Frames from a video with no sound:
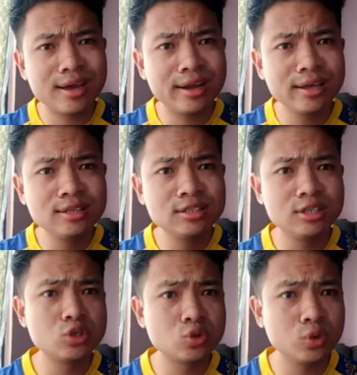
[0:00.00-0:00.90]
arranged
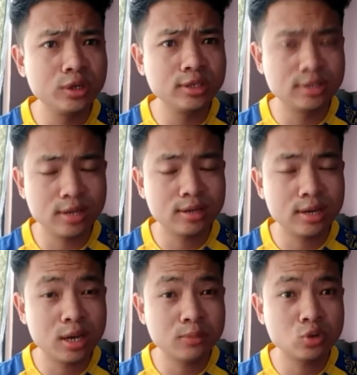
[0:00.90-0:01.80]
in solid state,
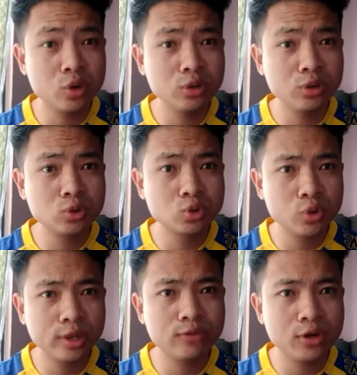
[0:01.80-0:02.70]
I'm just going to
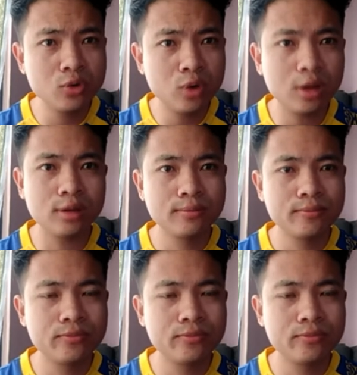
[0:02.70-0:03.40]
show it for you all.